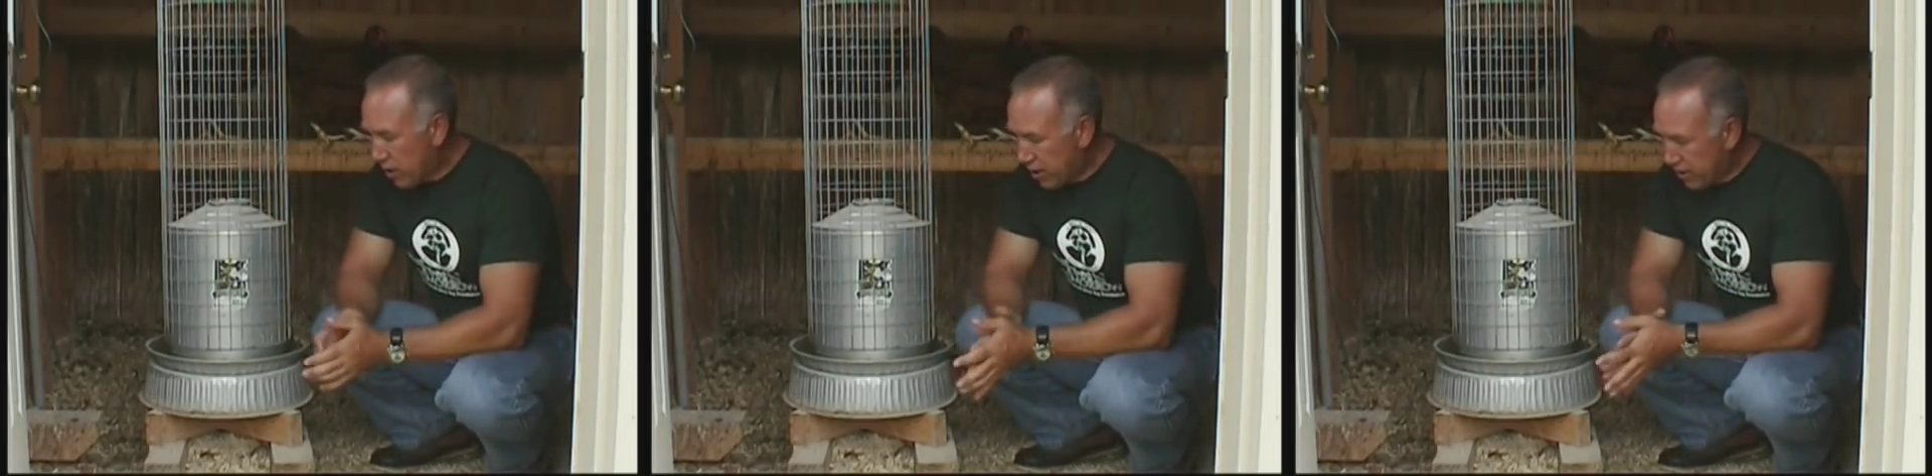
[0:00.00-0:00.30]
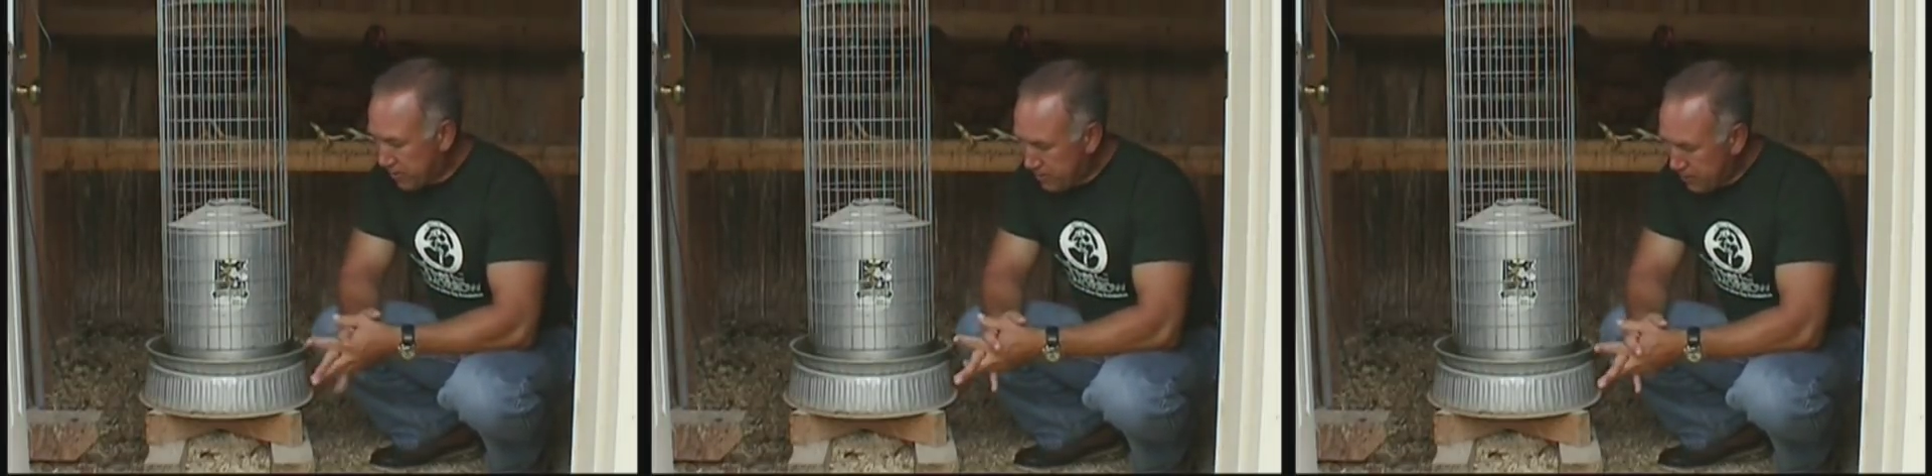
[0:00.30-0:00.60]
The
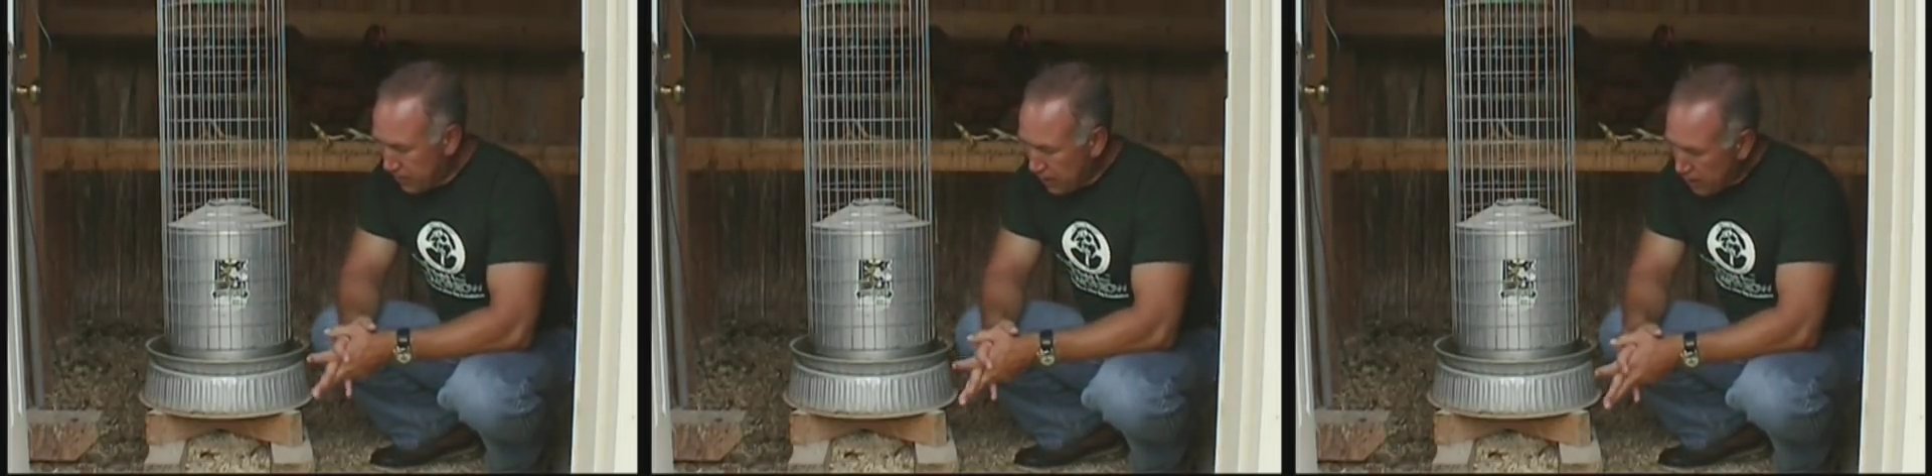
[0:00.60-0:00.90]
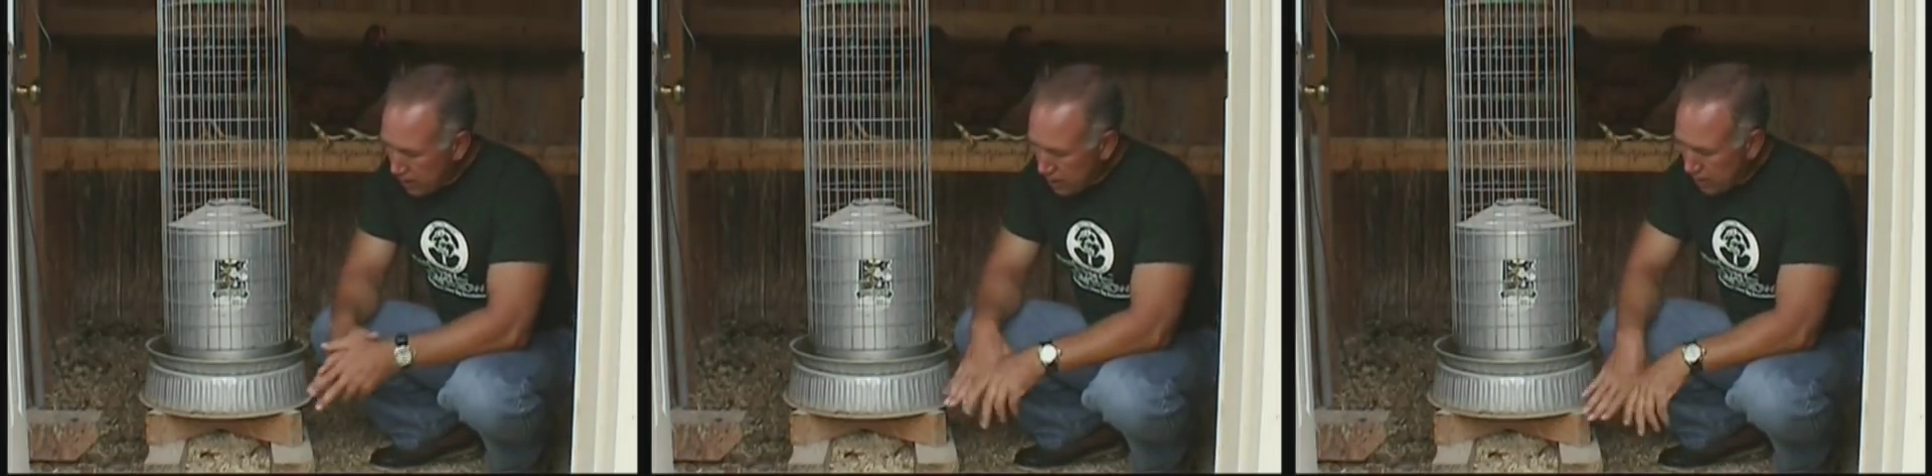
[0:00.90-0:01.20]
other thing
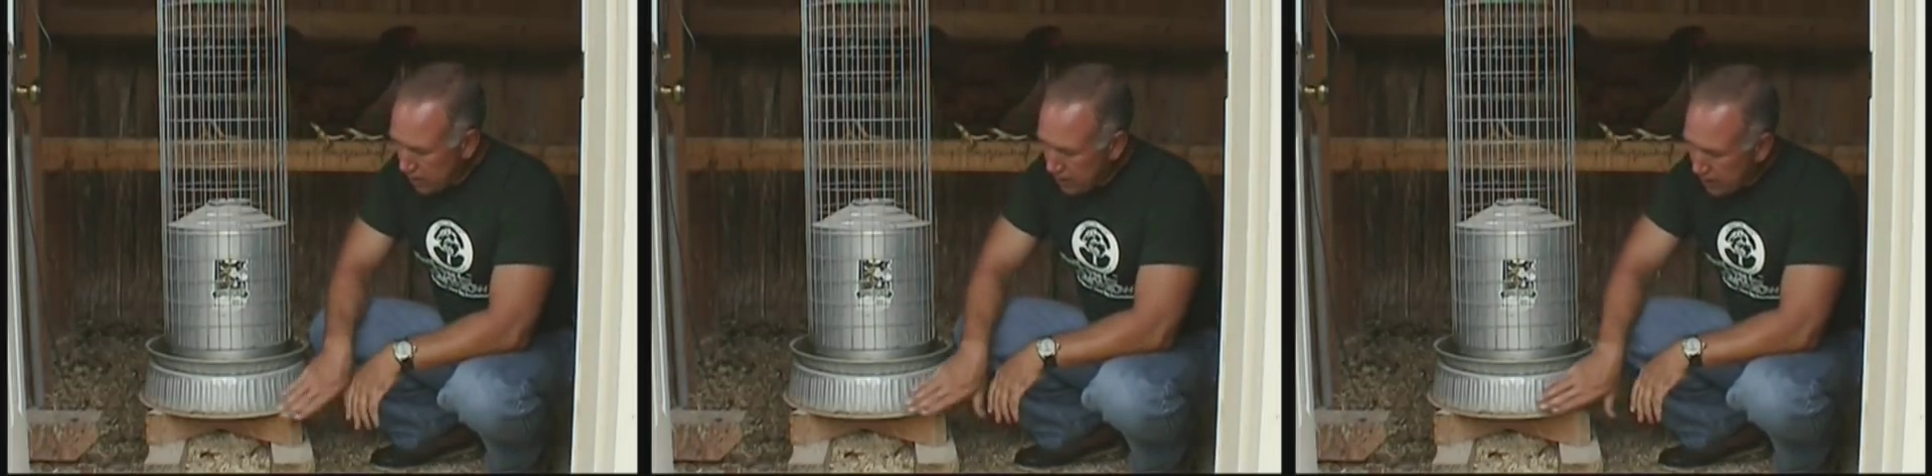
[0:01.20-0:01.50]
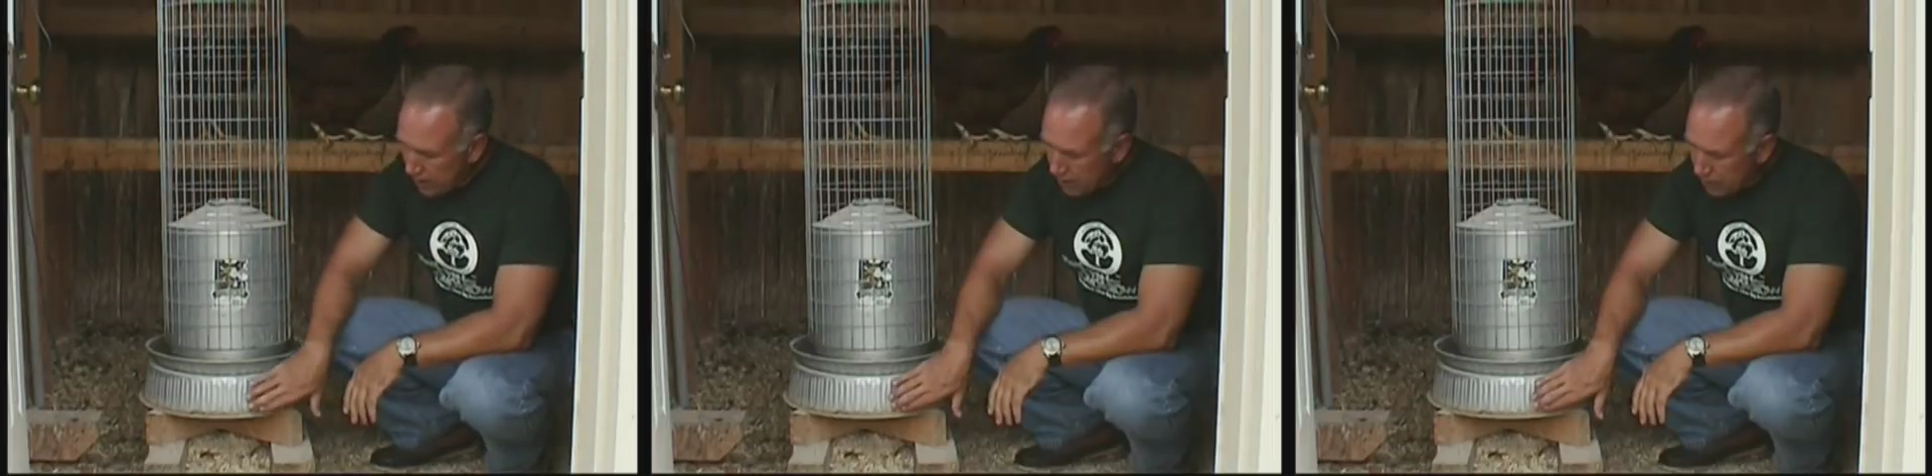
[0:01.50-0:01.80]
is that the
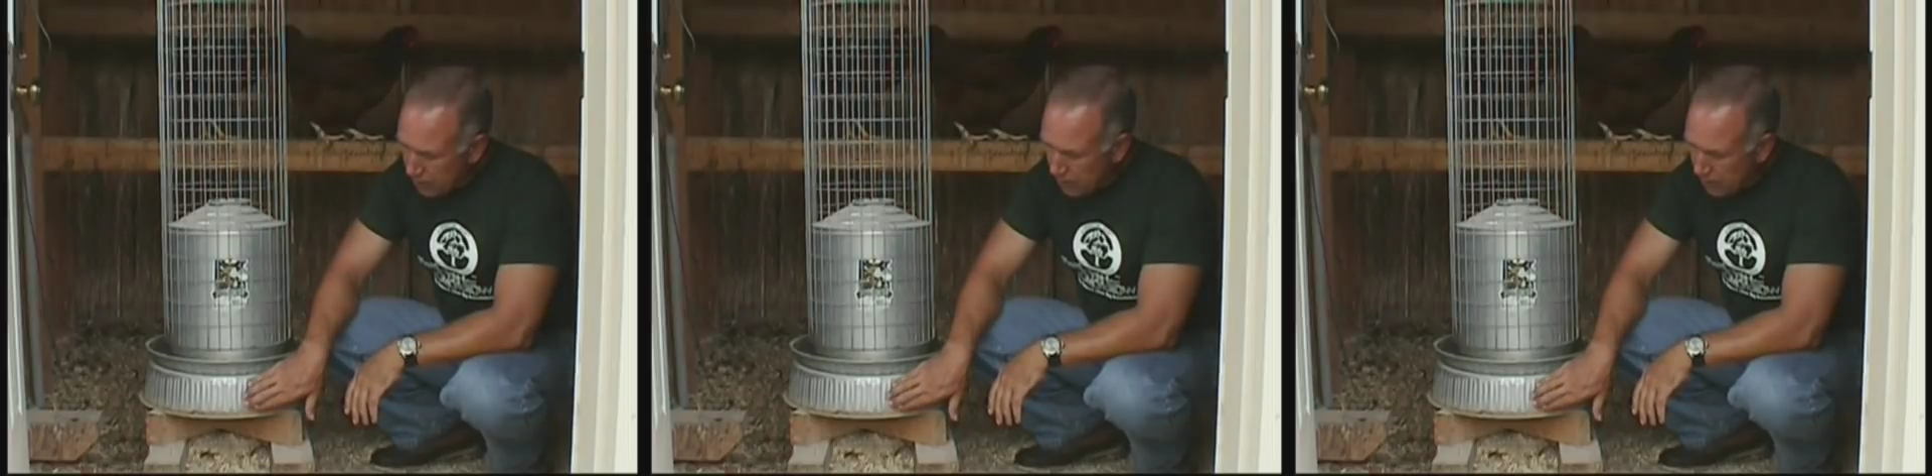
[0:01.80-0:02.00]
base